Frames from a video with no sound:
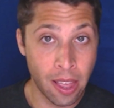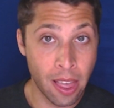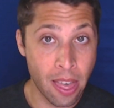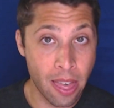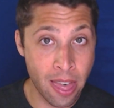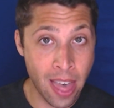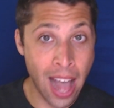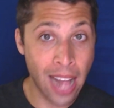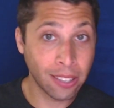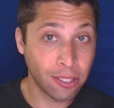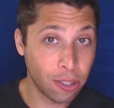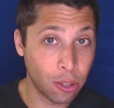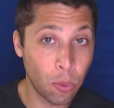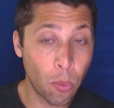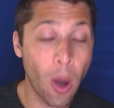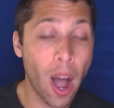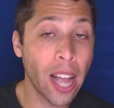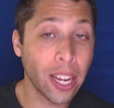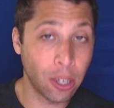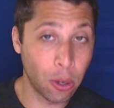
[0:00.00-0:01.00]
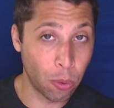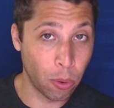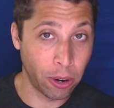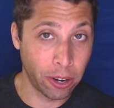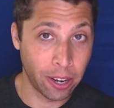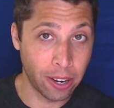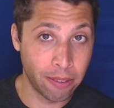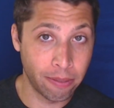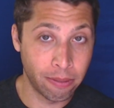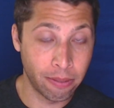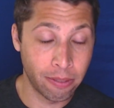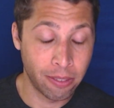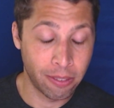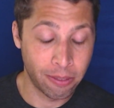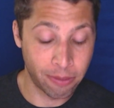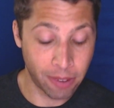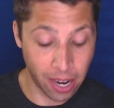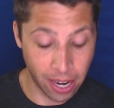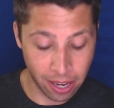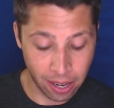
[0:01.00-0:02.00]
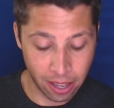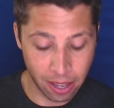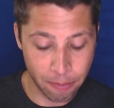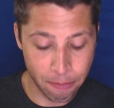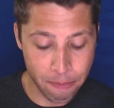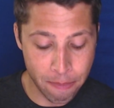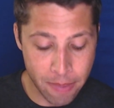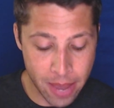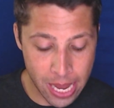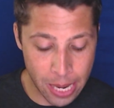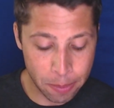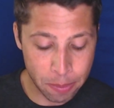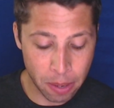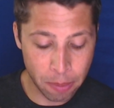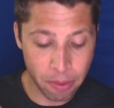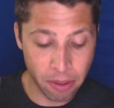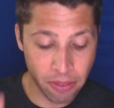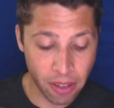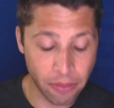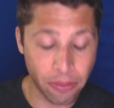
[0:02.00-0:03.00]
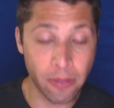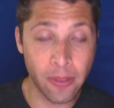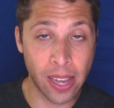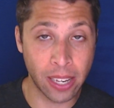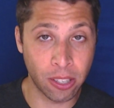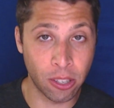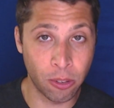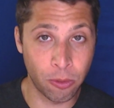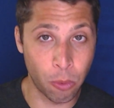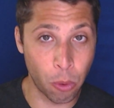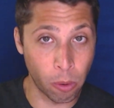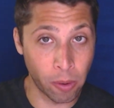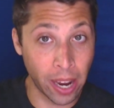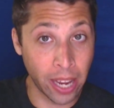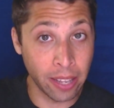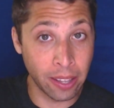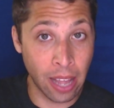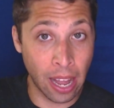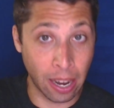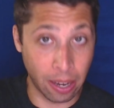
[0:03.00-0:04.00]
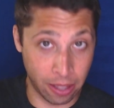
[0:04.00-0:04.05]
That's the y coordinate, right? The minimum of f of x is 4, right?